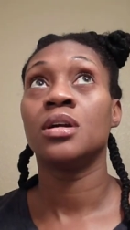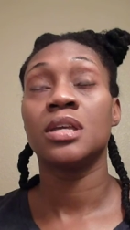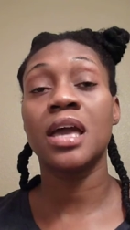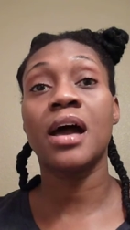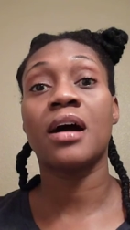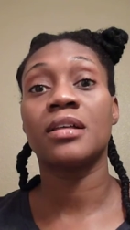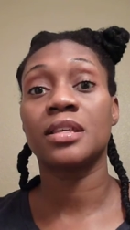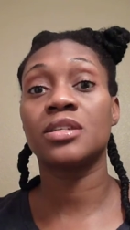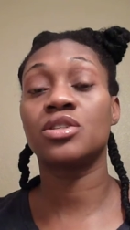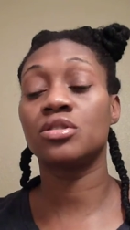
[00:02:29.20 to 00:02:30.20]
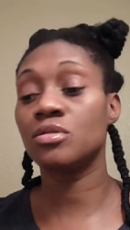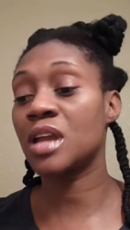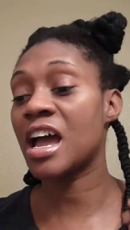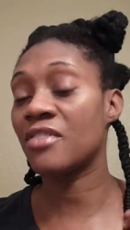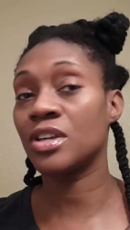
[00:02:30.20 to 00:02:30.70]
yeah, it's a two and a
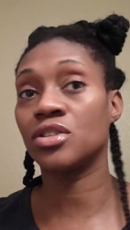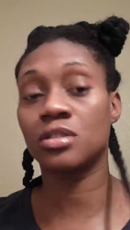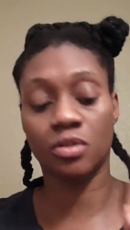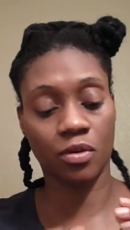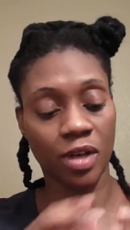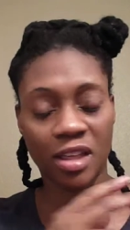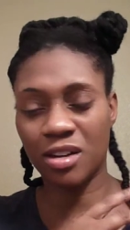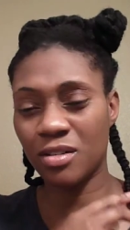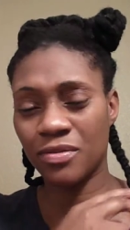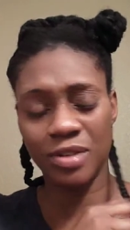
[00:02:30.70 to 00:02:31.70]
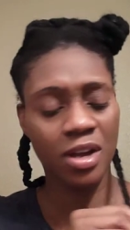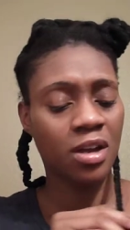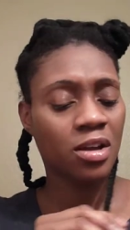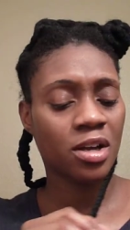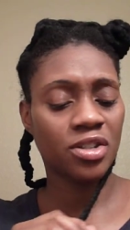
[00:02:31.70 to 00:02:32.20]
half inches of growth. I could have
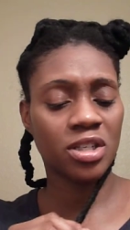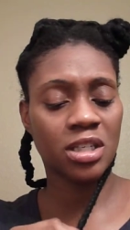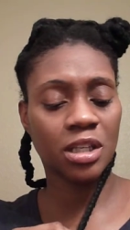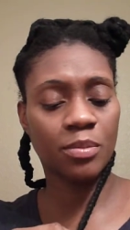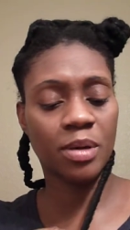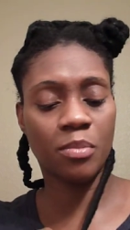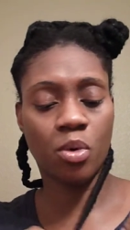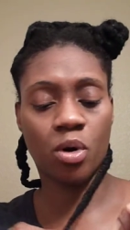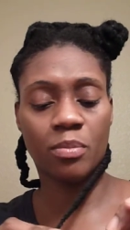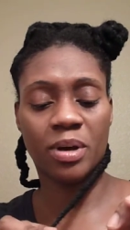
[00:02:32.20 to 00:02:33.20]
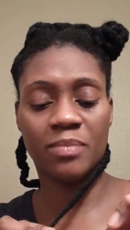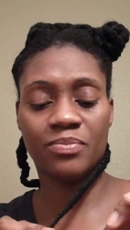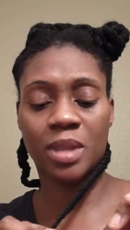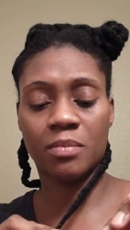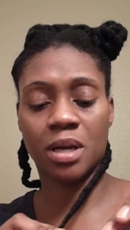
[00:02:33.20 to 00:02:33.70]
gone just a little bit more,
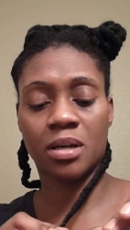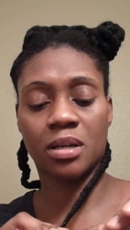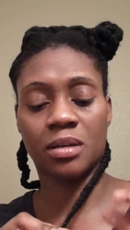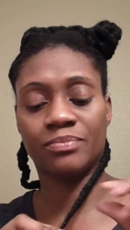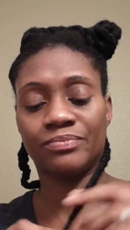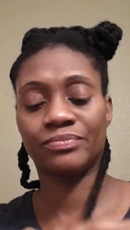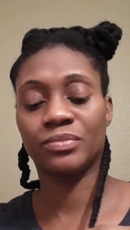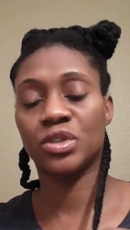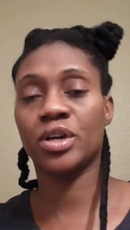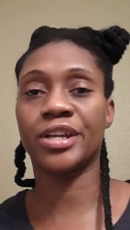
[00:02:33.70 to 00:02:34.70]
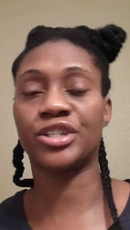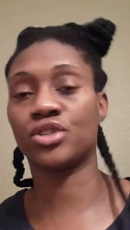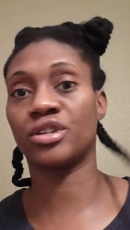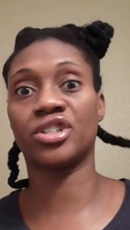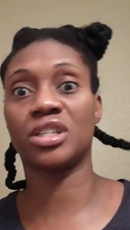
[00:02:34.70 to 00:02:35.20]
but I'm not gonna try to
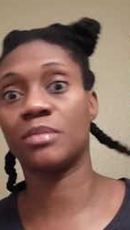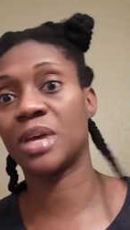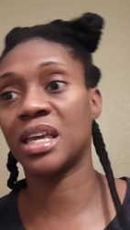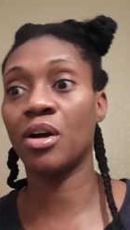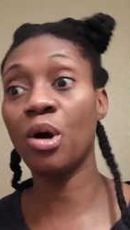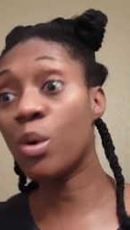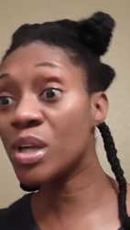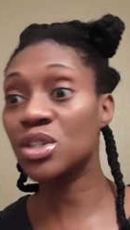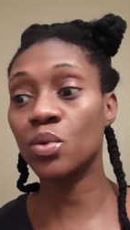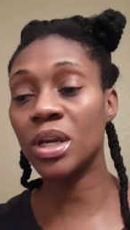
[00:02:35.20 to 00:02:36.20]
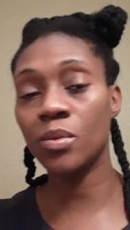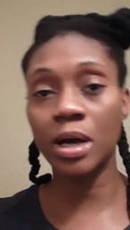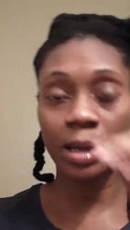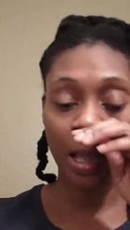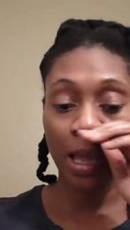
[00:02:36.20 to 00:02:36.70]
stretch it and make it, oh, it's
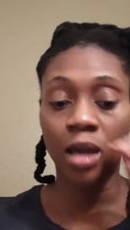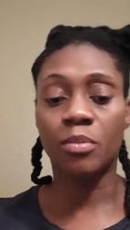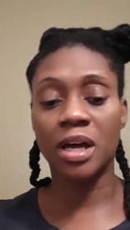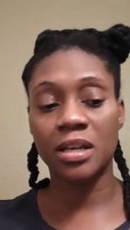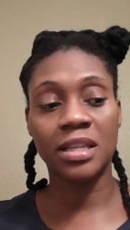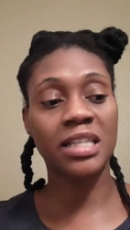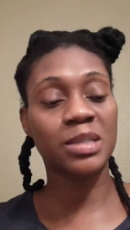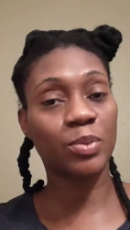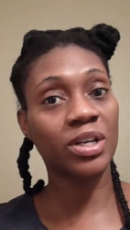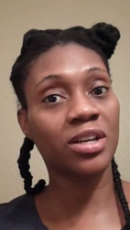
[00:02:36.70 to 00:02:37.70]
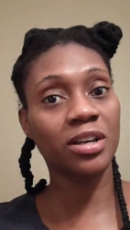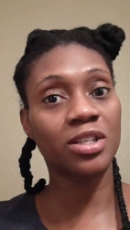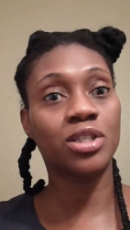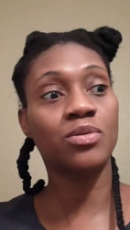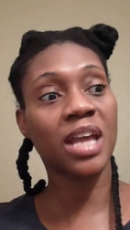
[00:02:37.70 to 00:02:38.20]
21. But that's pretty
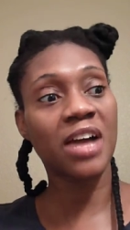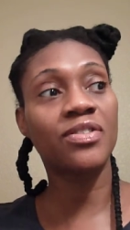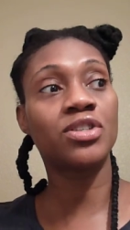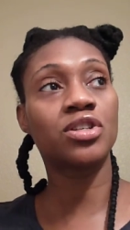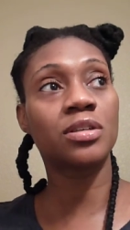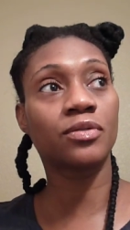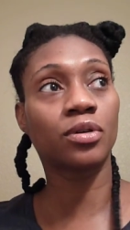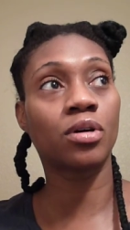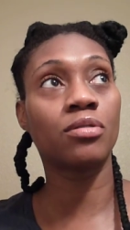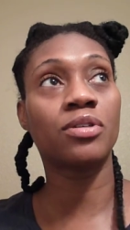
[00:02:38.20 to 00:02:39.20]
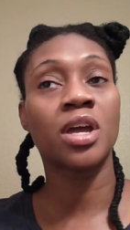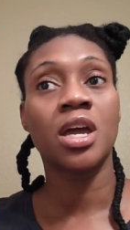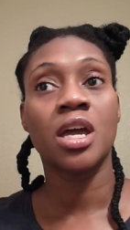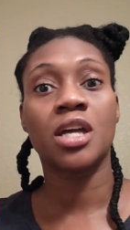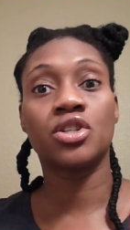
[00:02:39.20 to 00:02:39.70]
good, two and a half inches of growth
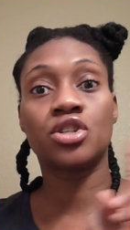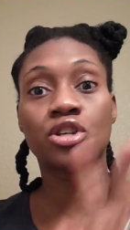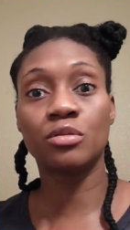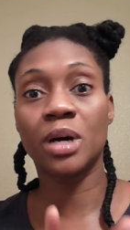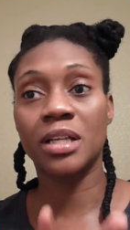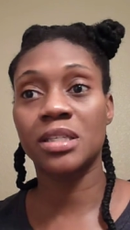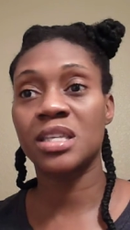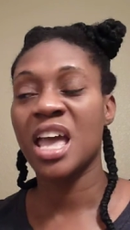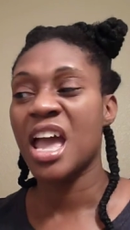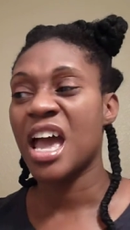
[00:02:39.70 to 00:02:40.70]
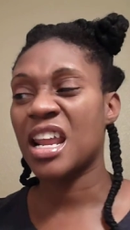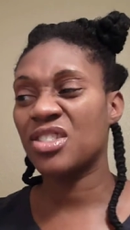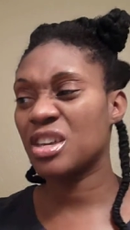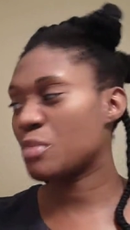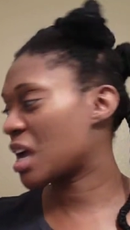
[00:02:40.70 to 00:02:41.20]
in two months. And I
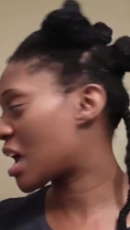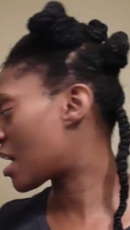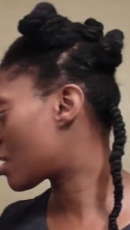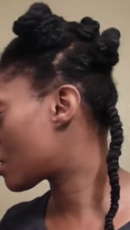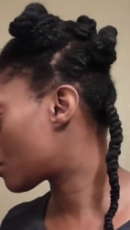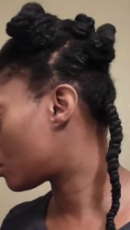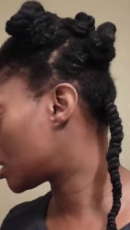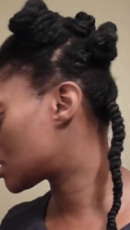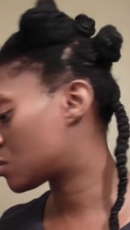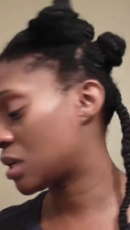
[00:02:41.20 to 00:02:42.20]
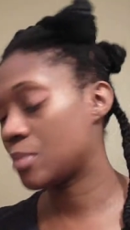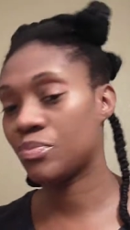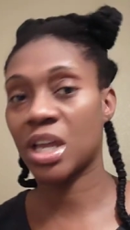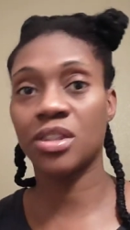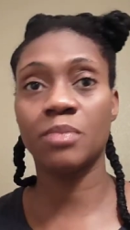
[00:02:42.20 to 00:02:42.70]
think my hair, hold on, sweetie.
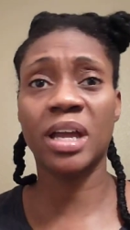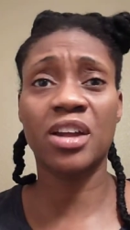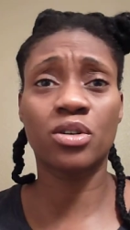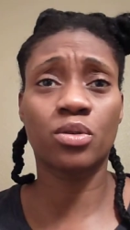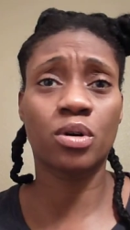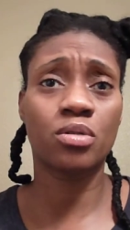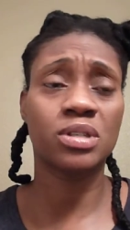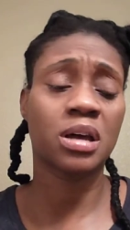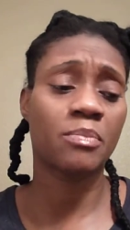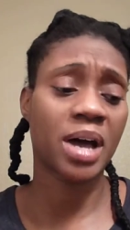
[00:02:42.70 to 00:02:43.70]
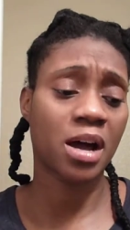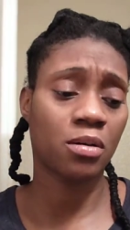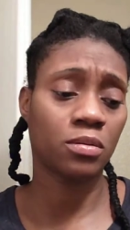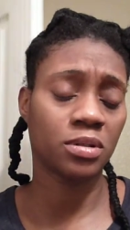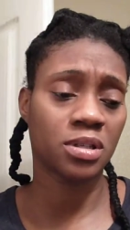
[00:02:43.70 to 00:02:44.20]
I think my hair grows
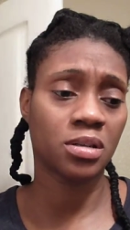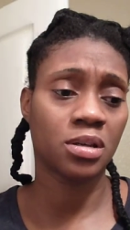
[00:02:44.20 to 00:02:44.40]
about